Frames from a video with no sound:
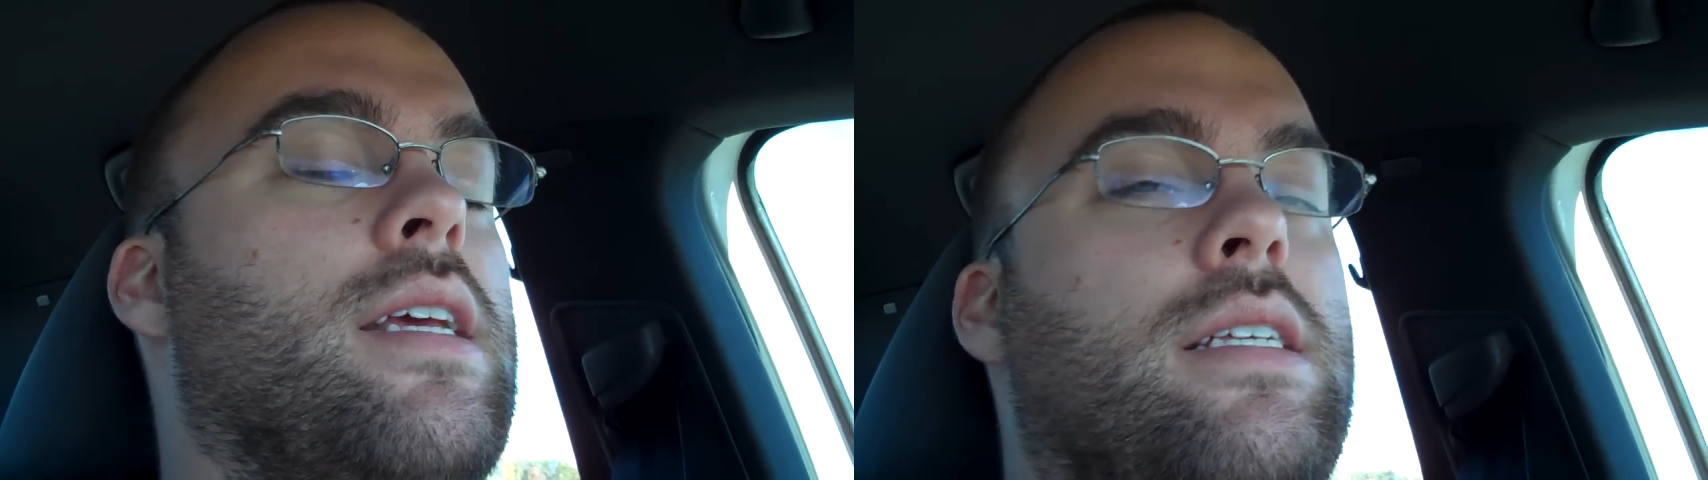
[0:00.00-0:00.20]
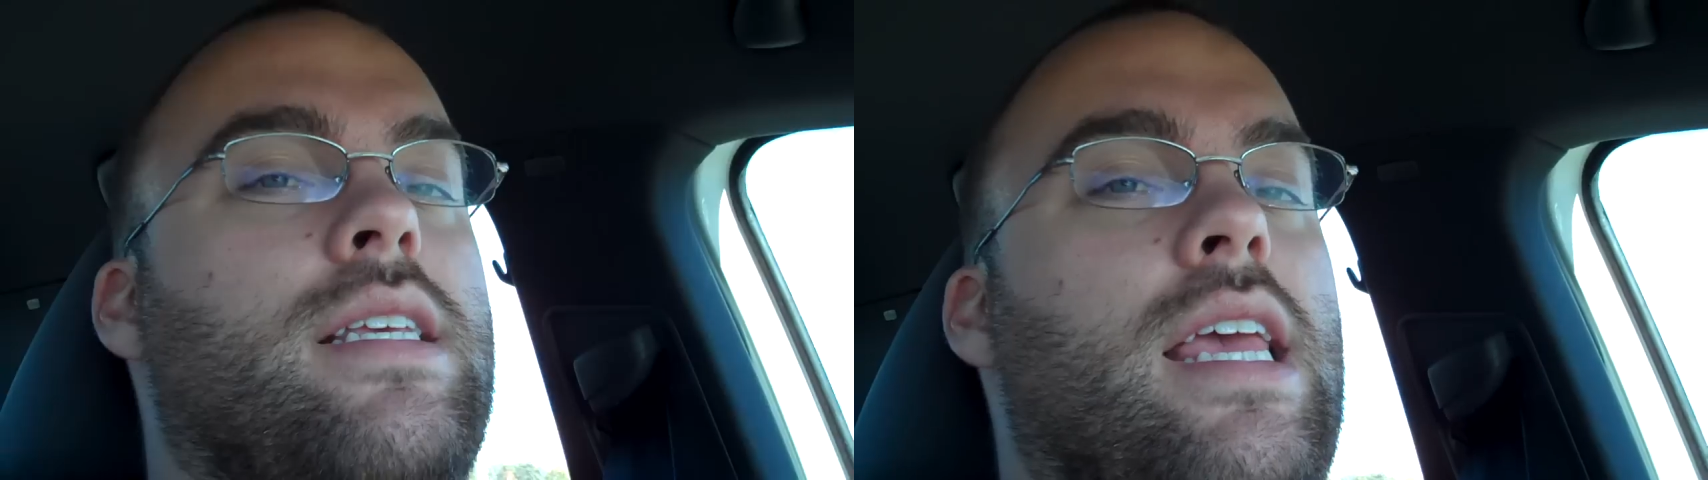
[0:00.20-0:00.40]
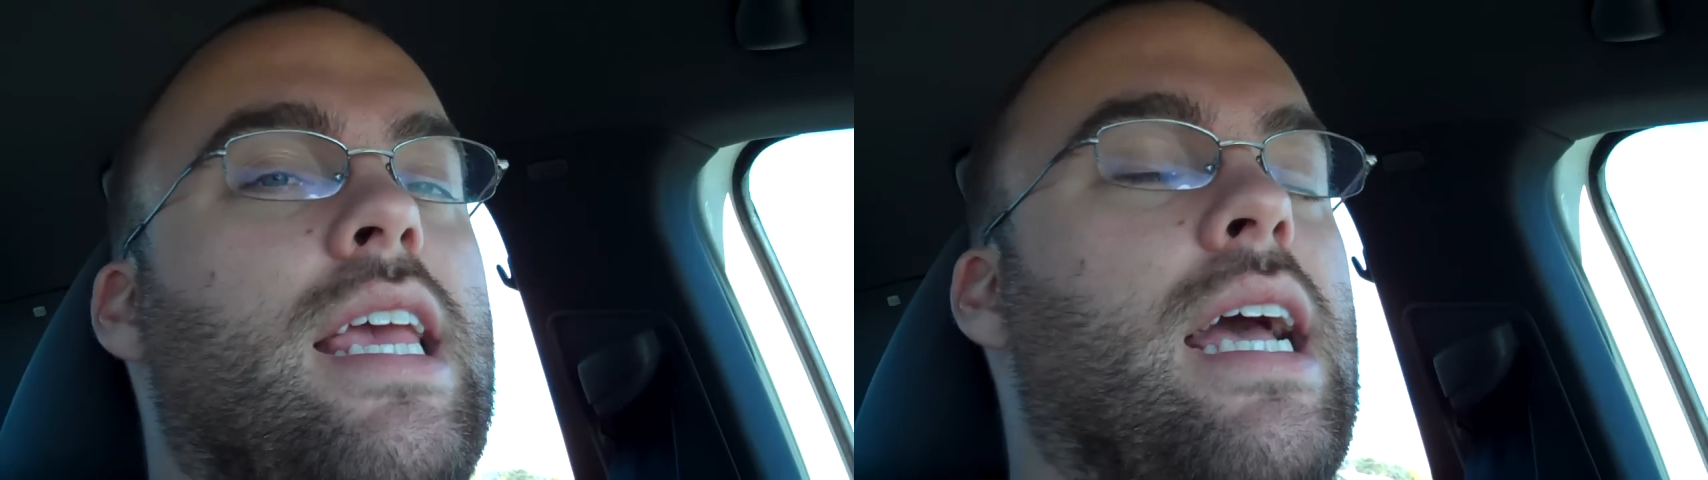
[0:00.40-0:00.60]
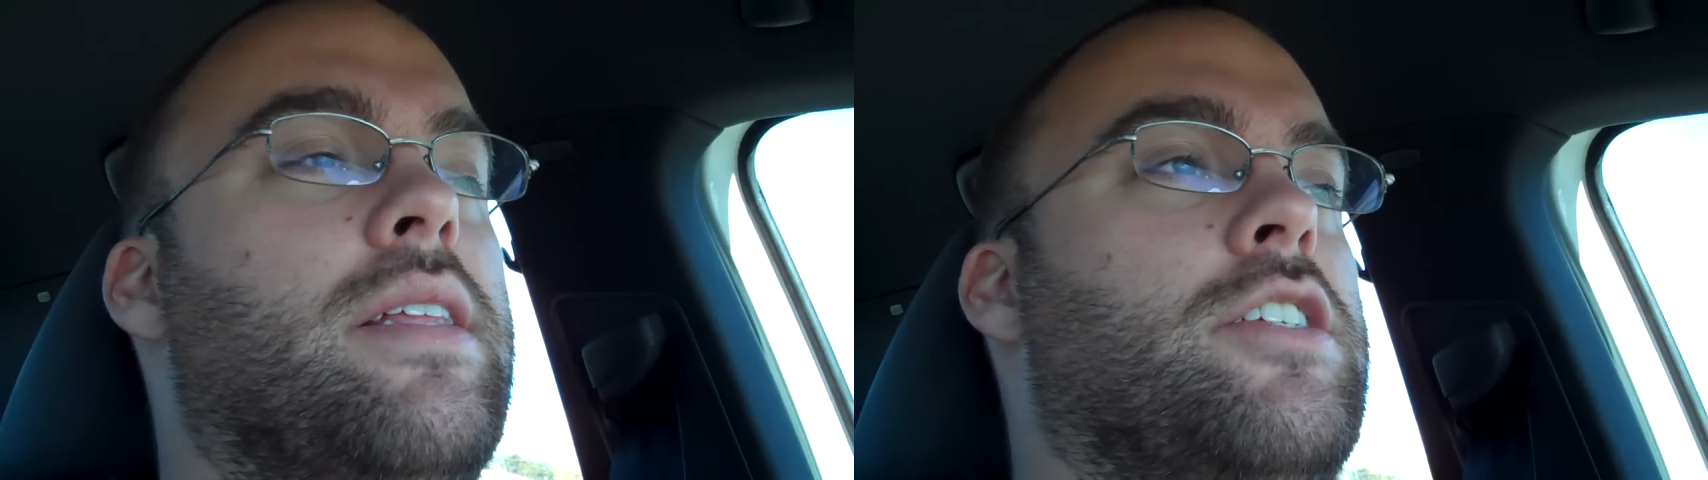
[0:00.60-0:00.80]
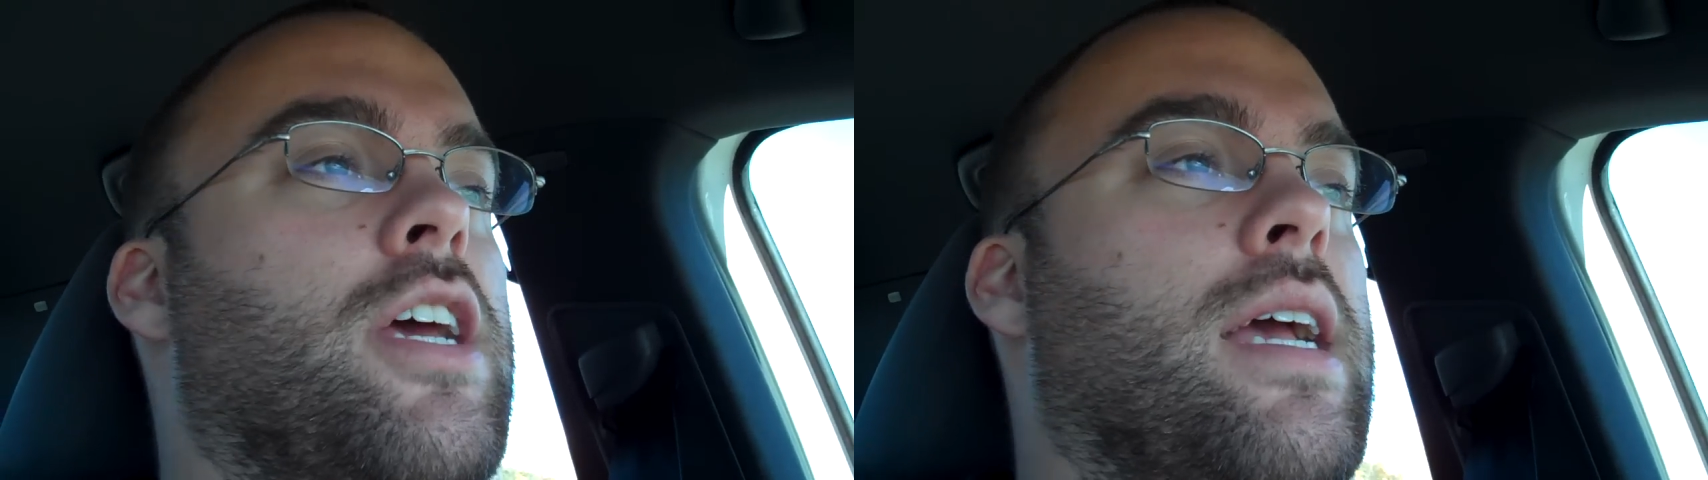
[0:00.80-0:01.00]
DC,
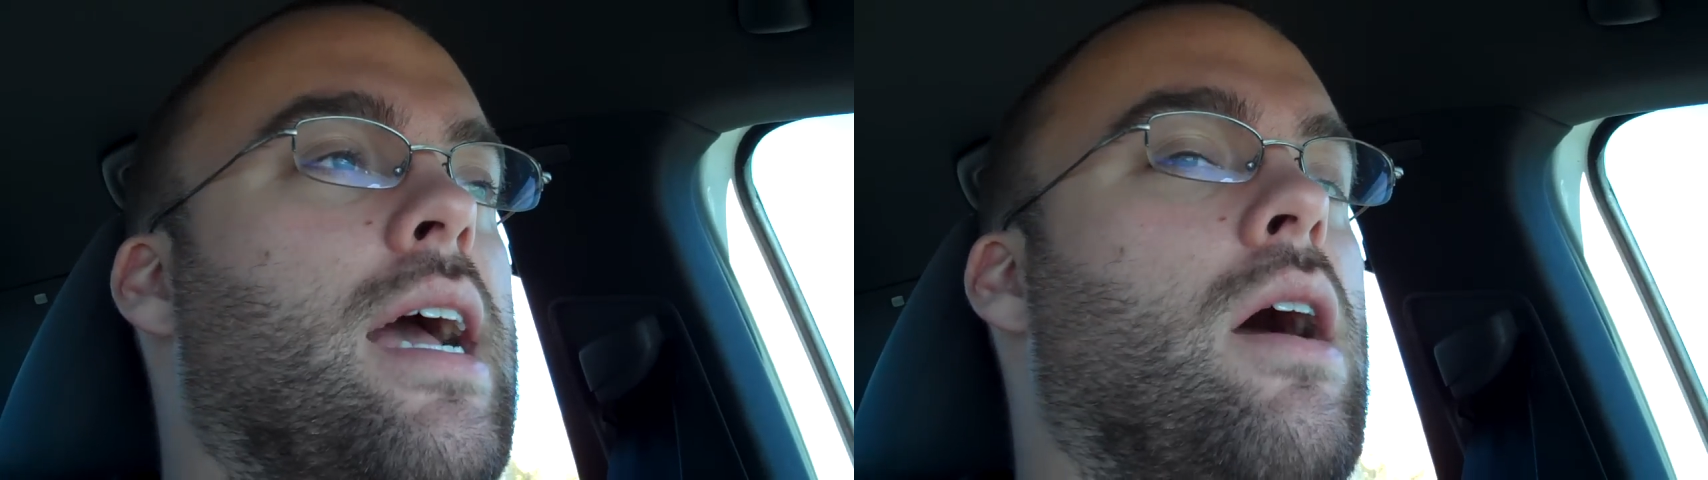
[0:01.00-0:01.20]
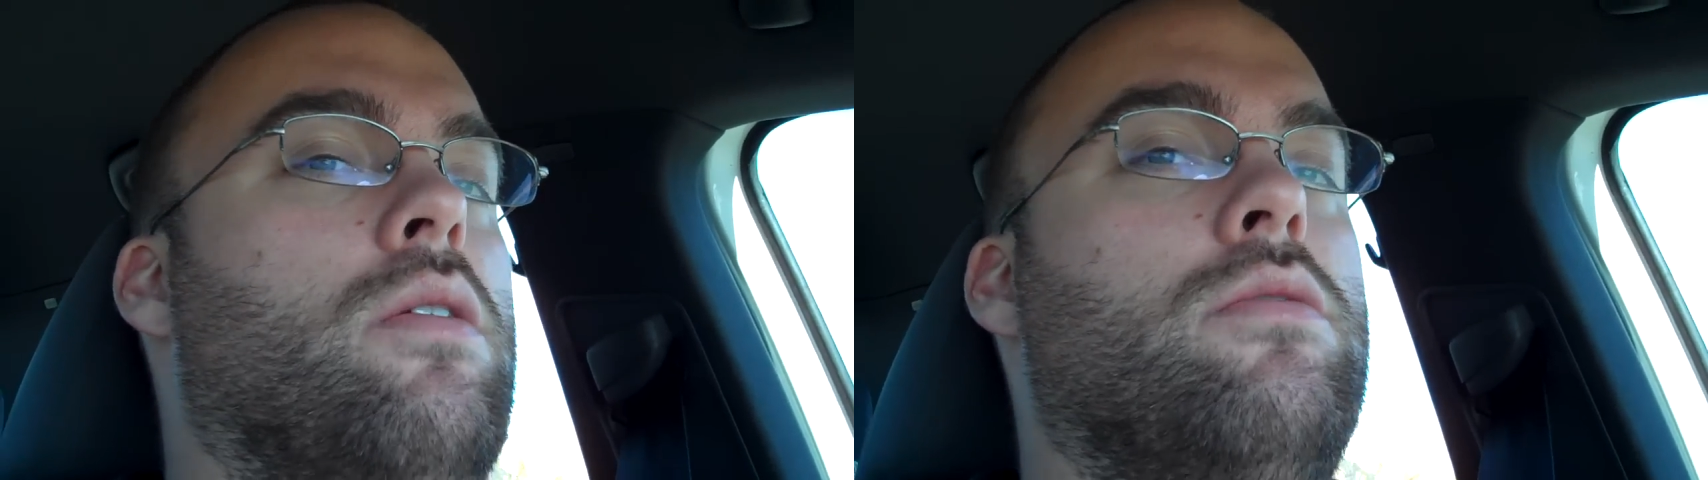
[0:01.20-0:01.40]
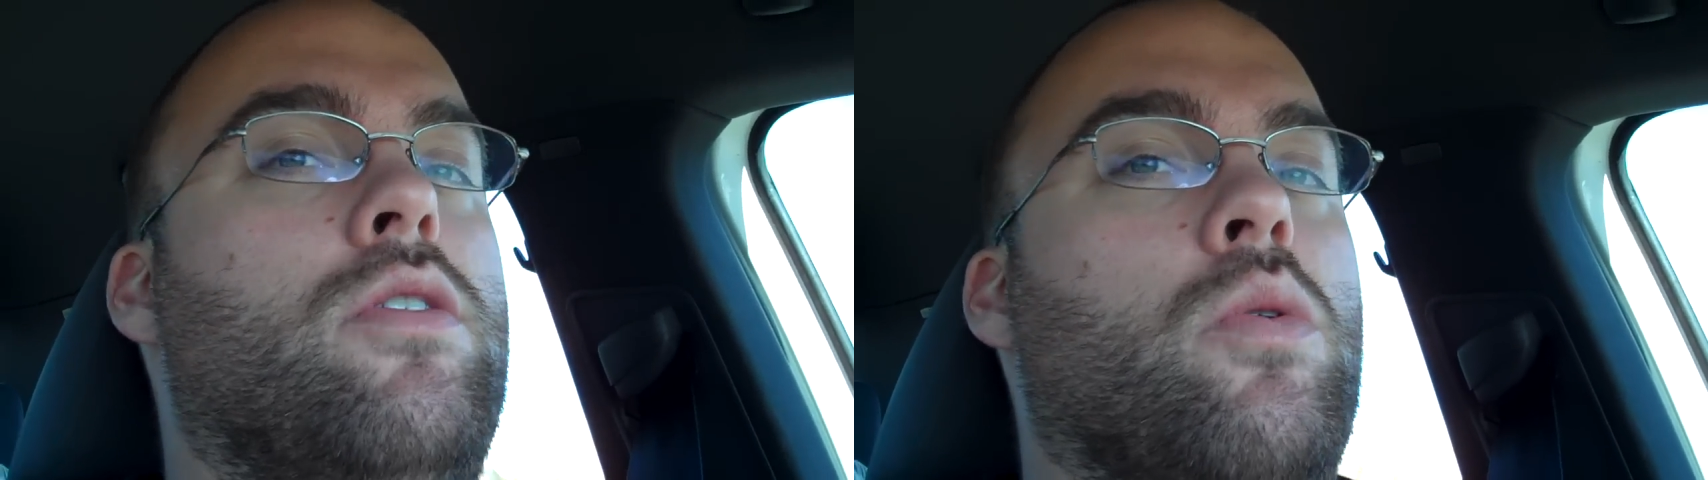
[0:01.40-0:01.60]
got the check out,